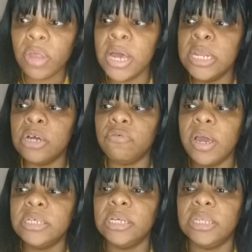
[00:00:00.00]
And the
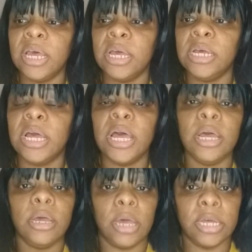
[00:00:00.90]
crazy thing,
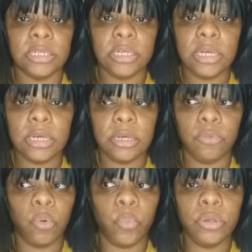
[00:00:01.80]
as a kid,
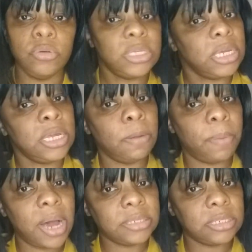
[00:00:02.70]
when we used to eat a
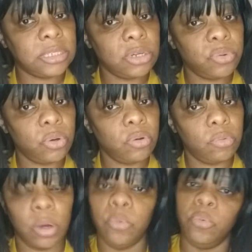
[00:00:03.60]
box of cereal,
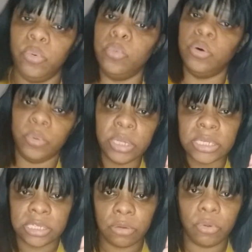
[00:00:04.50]
well, we'll, we'll
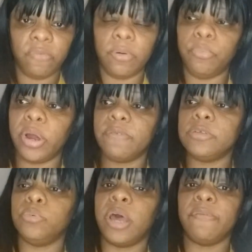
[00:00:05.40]
eat cereal for
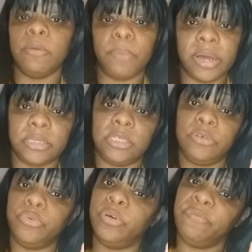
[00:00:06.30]
breakfast, We have the box of
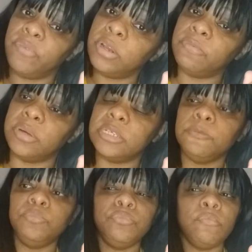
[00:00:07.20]
cereal in front of us.
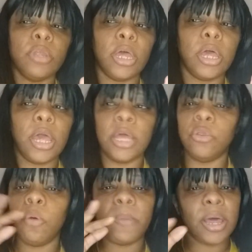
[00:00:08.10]
And
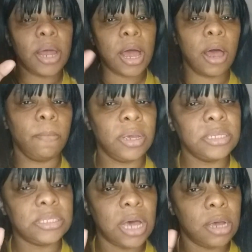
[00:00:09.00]
no matter how
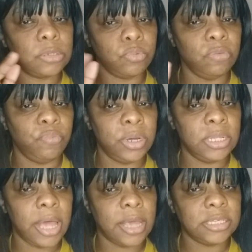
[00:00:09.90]
many times we
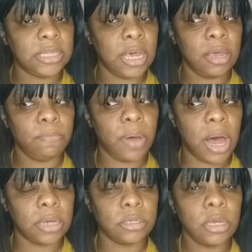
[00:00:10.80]
read that same
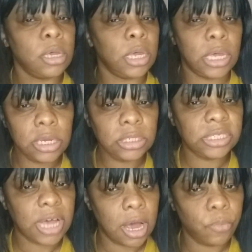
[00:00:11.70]
box, each
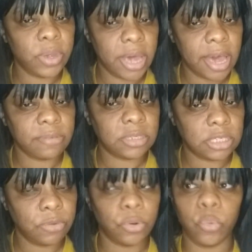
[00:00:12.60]
time we have
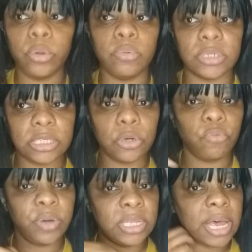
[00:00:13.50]
cereal, we will still
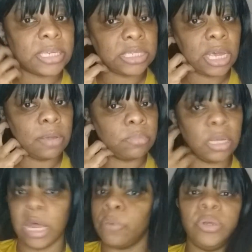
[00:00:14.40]
read that same
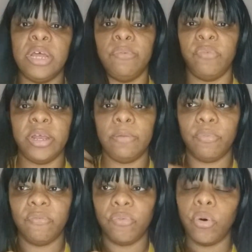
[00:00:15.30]
thing like we never read it
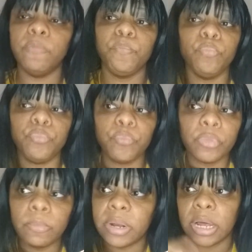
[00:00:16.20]
before.
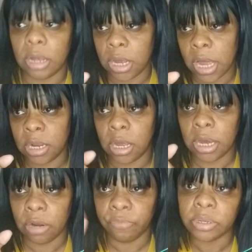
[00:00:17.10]
But I, I, I
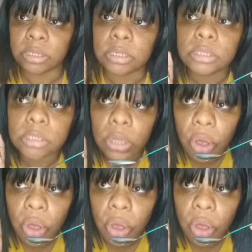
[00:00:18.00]
gotta read this.